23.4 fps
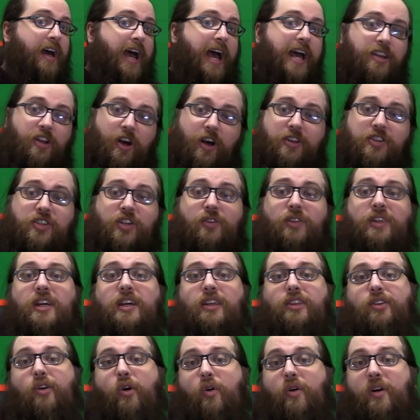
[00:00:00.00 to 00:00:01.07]
and also the
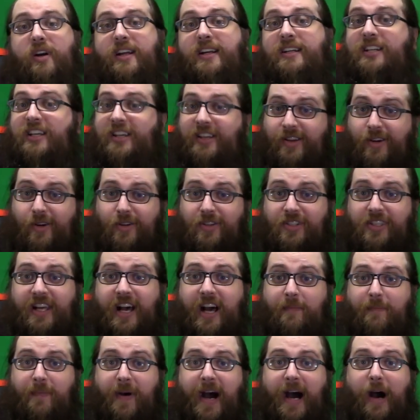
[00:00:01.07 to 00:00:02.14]
authority to use
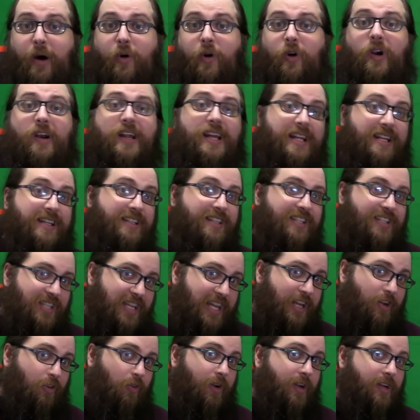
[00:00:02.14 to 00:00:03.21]
that power in
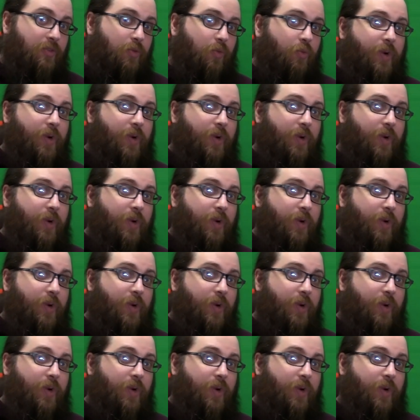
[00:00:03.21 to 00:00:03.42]
secret,